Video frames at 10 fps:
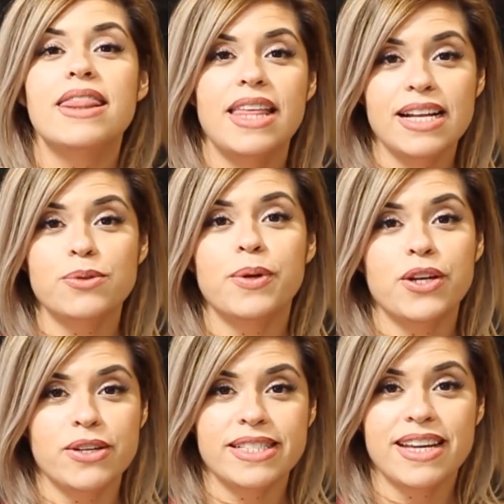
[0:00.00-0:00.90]
That's where
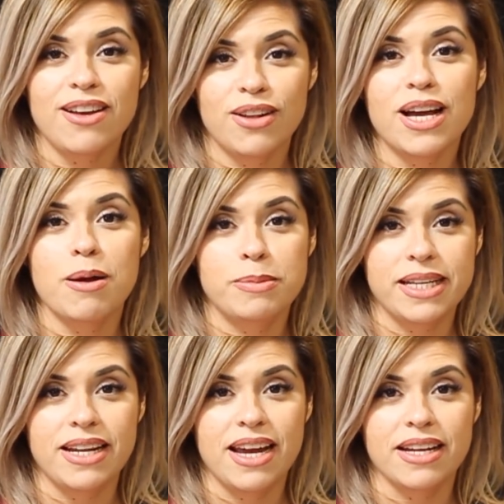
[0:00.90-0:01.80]
your scale comes
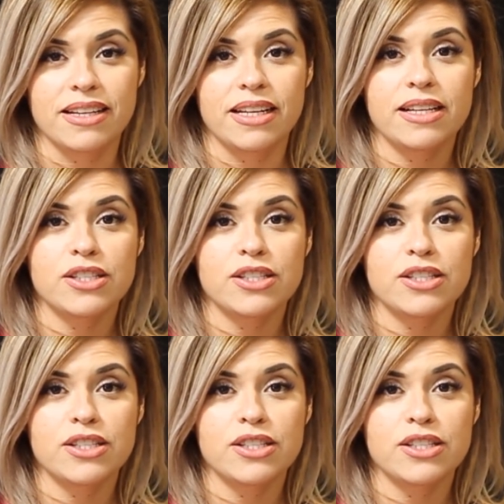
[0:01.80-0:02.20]
in handy.